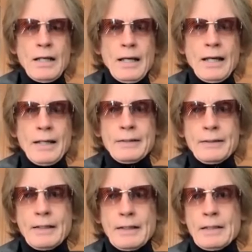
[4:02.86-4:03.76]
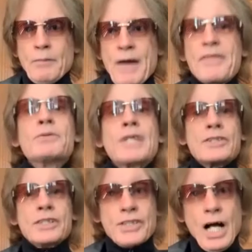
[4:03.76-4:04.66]
And I think it was
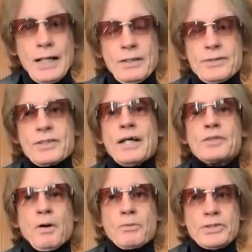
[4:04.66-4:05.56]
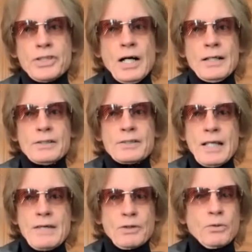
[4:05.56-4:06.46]
actually Giles. I spoke with Giles
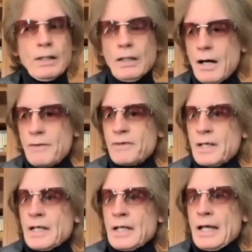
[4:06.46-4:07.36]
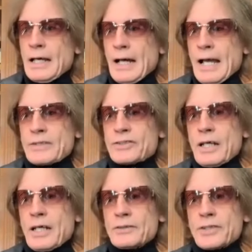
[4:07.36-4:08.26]
Lavery, who I love. And I asked
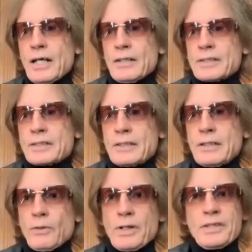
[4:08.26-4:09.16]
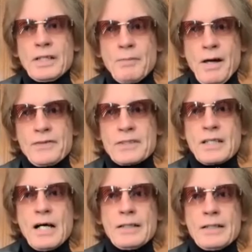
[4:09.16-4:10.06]
Giles, I said, you know, what do you think about this
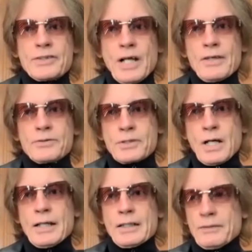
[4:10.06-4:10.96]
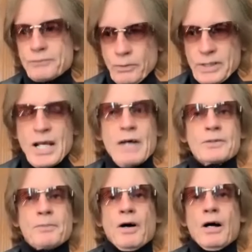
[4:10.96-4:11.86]
guy? And Giles was kind enough to reach out
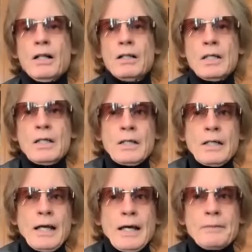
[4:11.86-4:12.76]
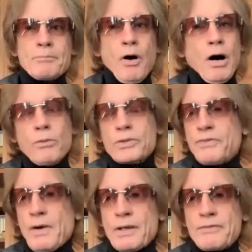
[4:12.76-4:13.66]
to Paul. And Paul was
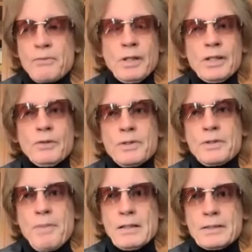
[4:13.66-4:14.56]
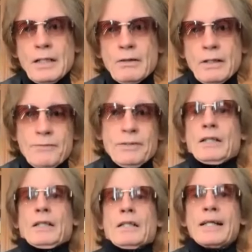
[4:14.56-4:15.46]
very familiar with Impellitteri and
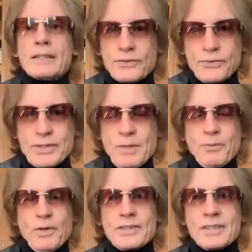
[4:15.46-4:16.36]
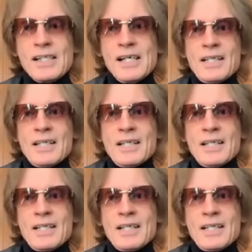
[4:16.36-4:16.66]
evidently liked us for some reason.